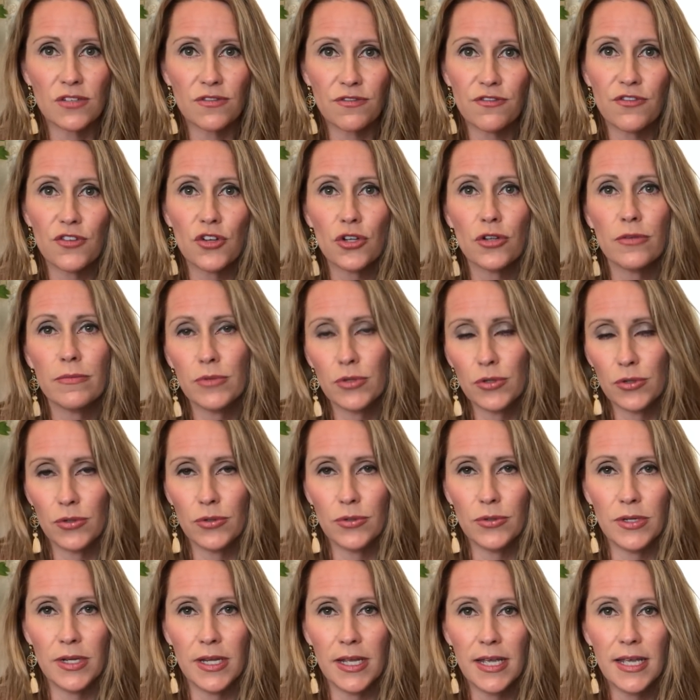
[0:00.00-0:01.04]
full
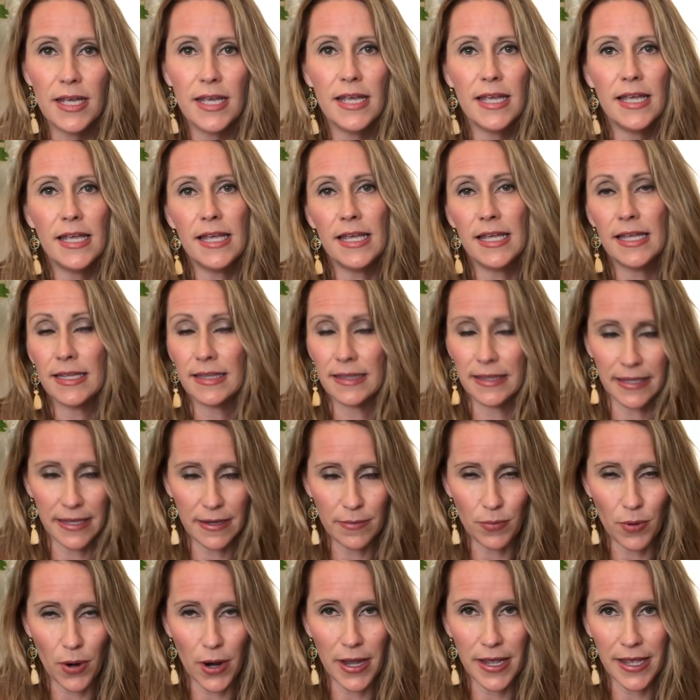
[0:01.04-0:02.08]
moon in
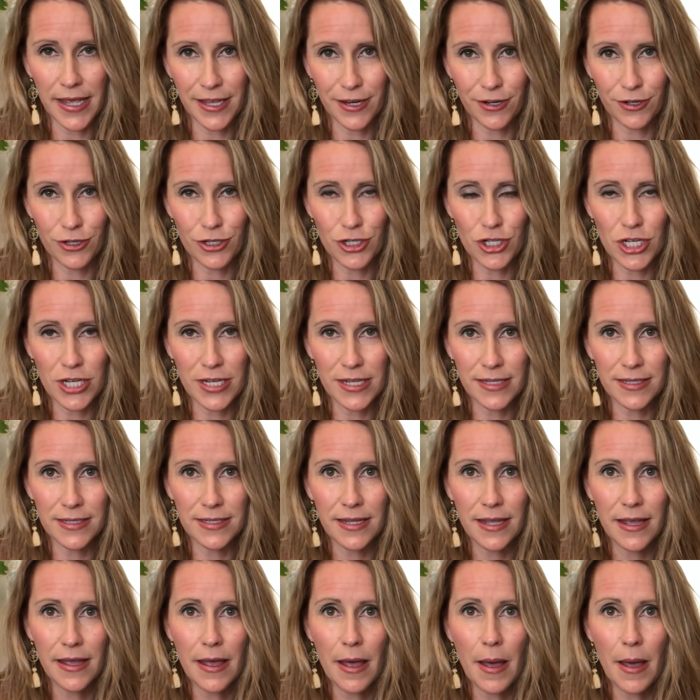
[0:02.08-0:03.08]
Libra energies.